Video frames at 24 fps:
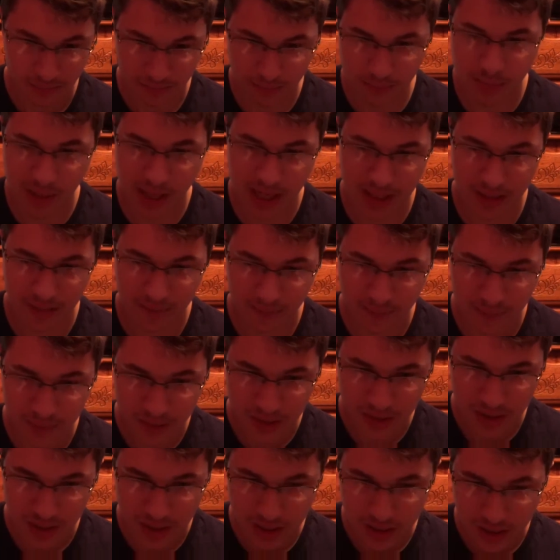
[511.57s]
But
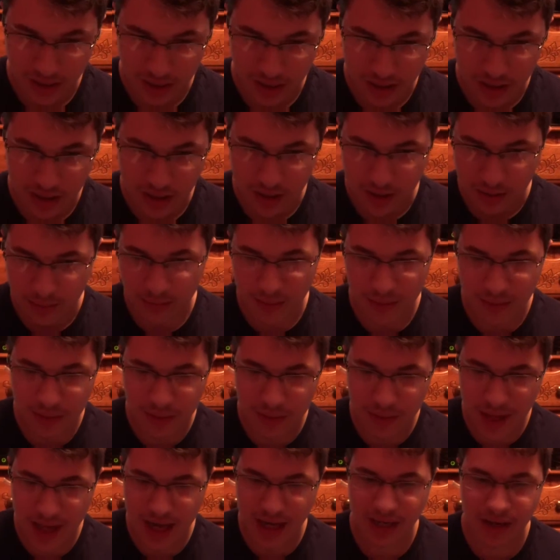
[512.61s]

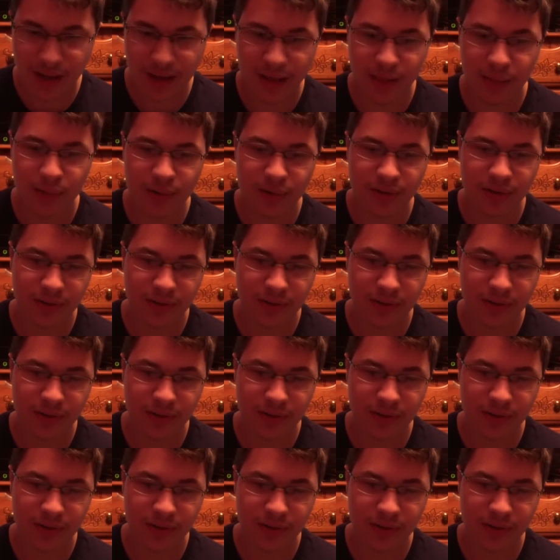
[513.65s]
then